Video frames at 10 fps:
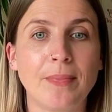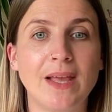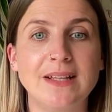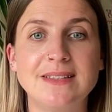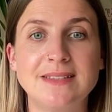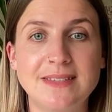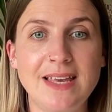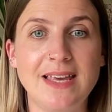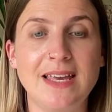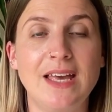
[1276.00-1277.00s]
and
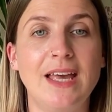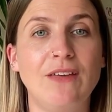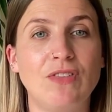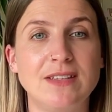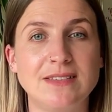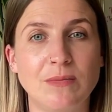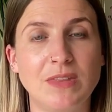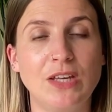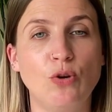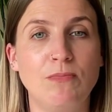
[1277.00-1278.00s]
see if there's
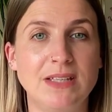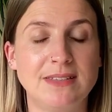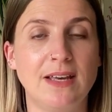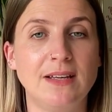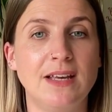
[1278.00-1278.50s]
something you're missing